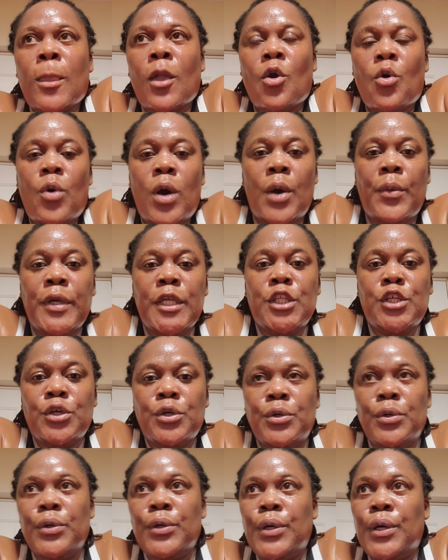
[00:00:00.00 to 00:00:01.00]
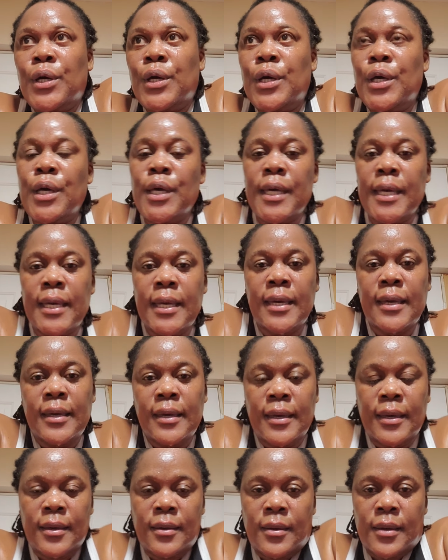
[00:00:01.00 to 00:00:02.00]
what we do,
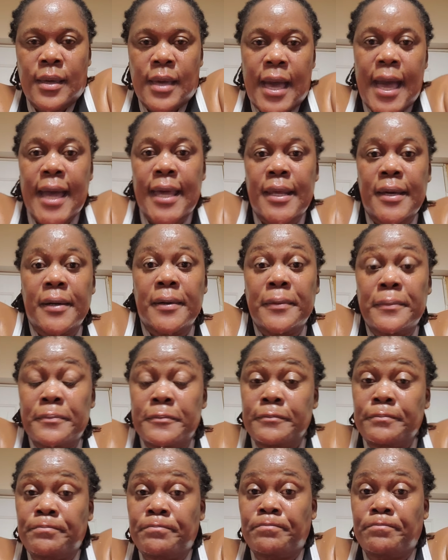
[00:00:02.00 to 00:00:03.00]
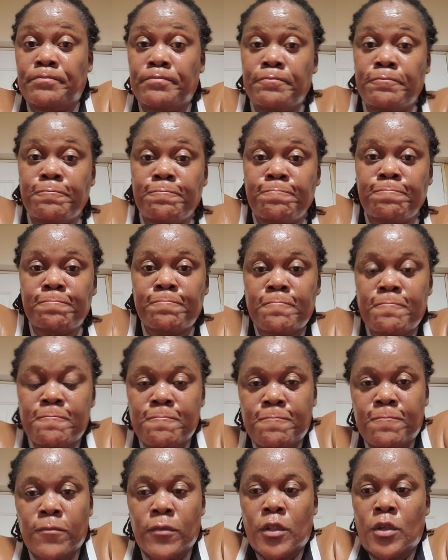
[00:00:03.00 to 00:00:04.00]
I had, um,
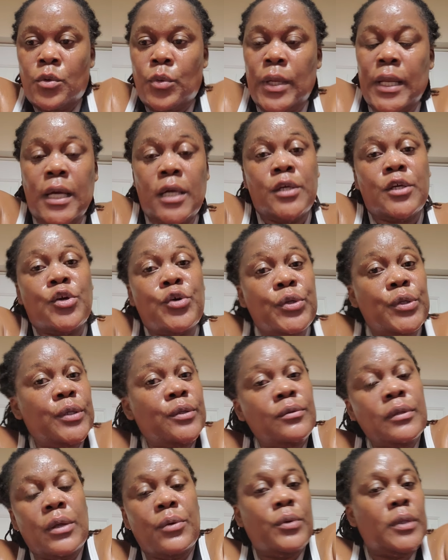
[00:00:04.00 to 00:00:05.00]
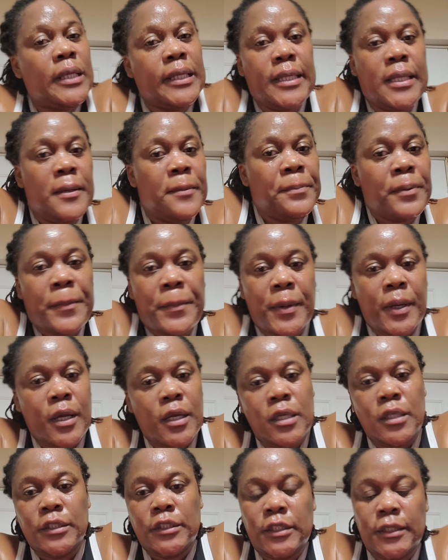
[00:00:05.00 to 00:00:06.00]
but I couldn't, I didn't prepare
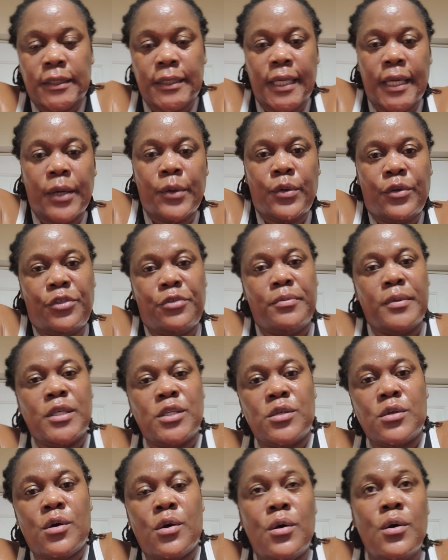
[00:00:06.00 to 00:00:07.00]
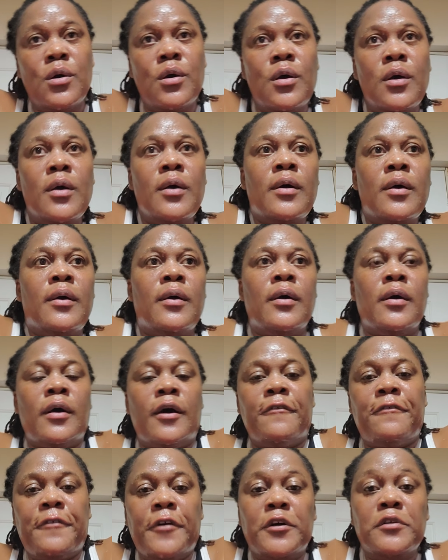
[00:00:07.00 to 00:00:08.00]
them to take with me, so I
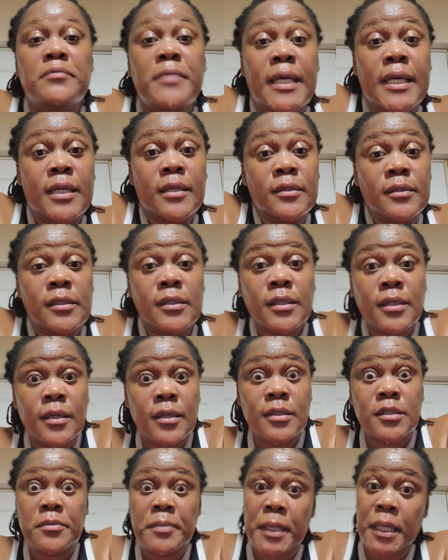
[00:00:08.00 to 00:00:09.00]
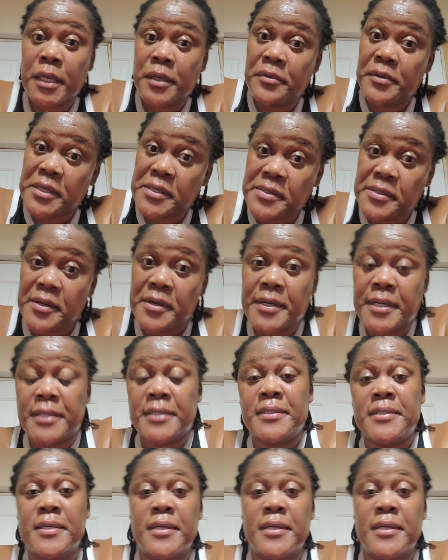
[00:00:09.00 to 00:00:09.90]
found me a Jamaican restaurant.